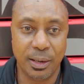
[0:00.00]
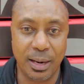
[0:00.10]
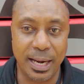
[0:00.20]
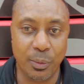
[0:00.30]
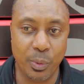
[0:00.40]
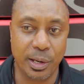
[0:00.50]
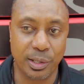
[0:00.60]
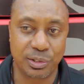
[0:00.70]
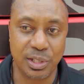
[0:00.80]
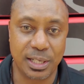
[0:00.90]
all right,
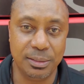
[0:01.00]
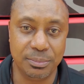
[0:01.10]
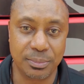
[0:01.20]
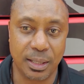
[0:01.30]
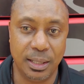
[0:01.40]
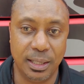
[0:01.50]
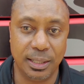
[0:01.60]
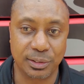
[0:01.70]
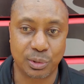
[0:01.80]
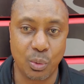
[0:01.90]
where she can
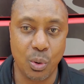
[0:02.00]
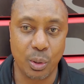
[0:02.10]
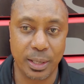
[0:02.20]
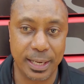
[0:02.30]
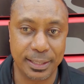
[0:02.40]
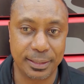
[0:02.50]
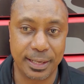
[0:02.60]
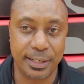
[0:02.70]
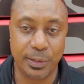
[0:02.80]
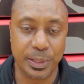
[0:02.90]
score
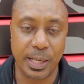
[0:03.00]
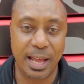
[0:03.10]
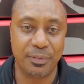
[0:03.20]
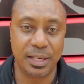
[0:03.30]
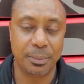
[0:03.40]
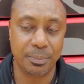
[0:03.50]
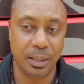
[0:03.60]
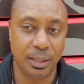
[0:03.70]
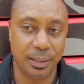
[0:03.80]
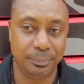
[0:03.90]
and don't have any
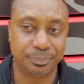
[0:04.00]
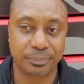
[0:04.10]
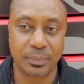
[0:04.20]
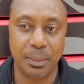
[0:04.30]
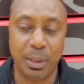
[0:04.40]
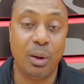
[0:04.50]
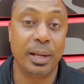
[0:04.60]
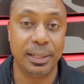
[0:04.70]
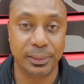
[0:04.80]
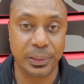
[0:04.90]

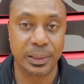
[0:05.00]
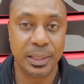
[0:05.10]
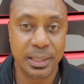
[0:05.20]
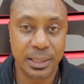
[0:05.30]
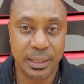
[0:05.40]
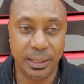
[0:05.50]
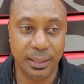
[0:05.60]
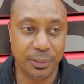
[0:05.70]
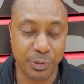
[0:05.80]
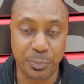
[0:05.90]
ball handling
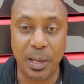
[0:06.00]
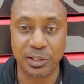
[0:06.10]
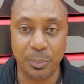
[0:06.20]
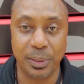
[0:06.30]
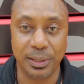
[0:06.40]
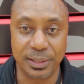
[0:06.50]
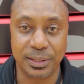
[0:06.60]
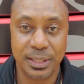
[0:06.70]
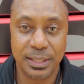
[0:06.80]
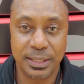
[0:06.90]

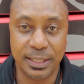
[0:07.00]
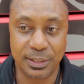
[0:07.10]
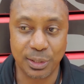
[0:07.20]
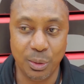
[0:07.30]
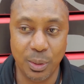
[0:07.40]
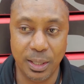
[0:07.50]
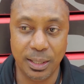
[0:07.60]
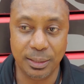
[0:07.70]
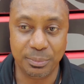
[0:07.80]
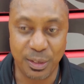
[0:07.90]
responsibilities. And
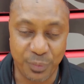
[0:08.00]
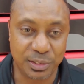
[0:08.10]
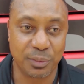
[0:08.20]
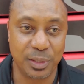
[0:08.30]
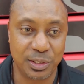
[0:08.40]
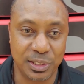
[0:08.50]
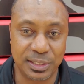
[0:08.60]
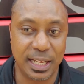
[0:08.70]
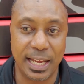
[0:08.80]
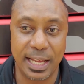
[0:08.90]
so defensively,
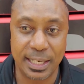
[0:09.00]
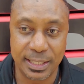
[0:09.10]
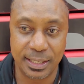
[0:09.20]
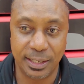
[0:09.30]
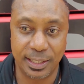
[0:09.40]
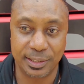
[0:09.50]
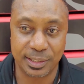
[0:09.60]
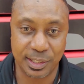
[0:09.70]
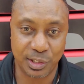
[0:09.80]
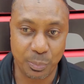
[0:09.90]
she's the head,
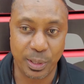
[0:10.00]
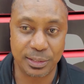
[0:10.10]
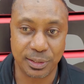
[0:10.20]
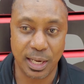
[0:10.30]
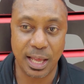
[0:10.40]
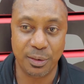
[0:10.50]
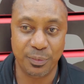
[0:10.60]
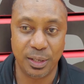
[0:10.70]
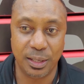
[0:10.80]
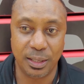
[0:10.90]
and she brings a lot
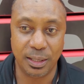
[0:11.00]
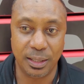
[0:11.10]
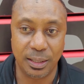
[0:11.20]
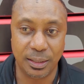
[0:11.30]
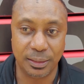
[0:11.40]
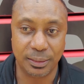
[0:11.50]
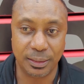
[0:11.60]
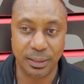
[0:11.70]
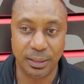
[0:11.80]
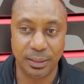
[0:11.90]

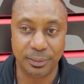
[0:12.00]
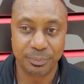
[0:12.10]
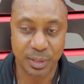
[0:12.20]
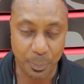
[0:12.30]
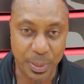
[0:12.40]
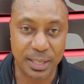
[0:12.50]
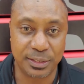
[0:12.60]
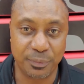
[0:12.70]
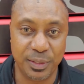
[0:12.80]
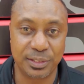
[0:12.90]
of
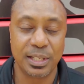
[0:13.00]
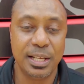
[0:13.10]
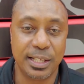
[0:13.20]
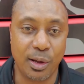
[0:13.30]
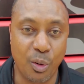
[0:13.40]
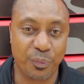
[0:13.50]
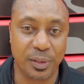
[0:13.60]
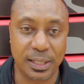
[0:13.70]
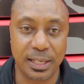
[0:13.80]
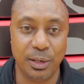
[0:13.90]
competitiveness. And
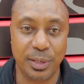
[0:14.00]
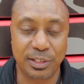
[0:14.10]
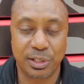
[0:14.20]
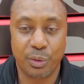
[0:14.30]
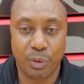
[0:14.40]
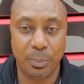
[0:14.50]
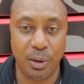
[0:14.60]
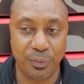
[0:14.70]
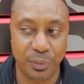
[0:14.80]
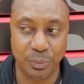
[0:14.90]
hopefully, you know, that's going to
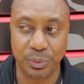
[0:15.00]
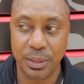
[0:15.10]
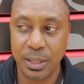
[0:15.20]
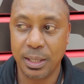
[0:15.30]
rub off on